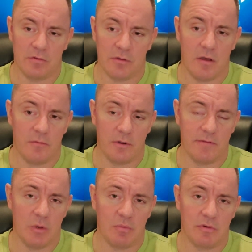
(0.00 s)
software
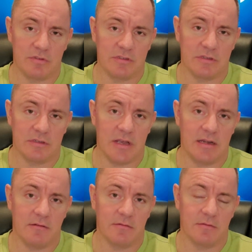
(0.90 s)
developers, to
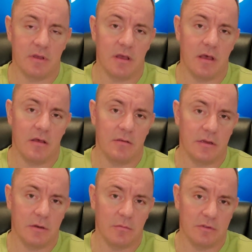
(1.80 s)
kind of
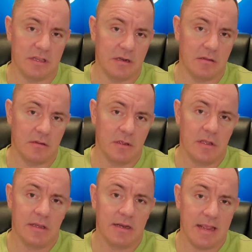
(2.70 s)
get
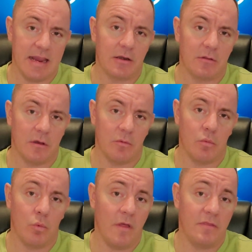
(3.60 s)
a handle on
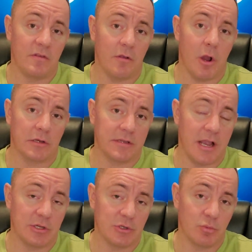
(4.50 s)
what this
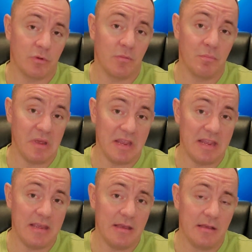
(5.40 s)
architecture will
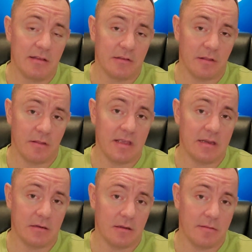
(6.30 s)
be, so that they
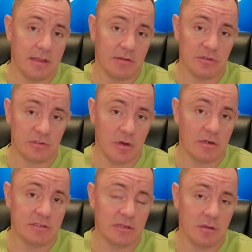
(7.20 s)
can
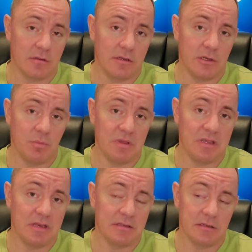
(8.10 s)
start to
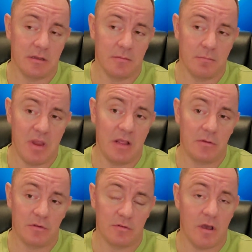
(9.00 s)
begin to make
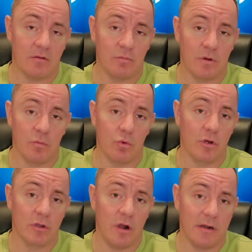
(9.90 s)
their software
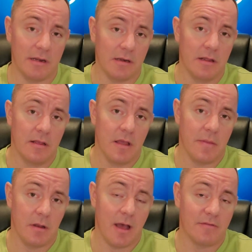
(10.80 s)
work on it,
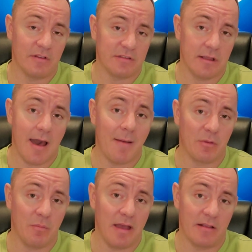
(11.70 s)
and then obviously
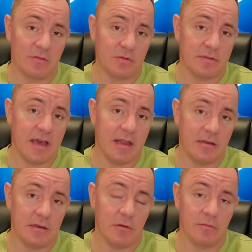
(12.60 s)
optimize for that
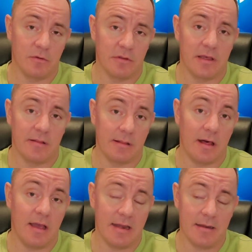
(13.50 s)
further down the
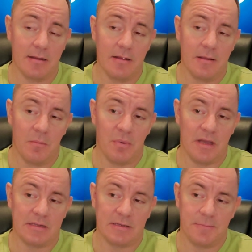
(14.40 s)
line.
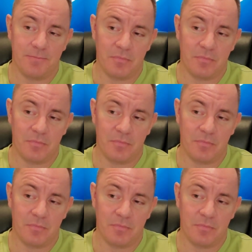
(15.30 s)
But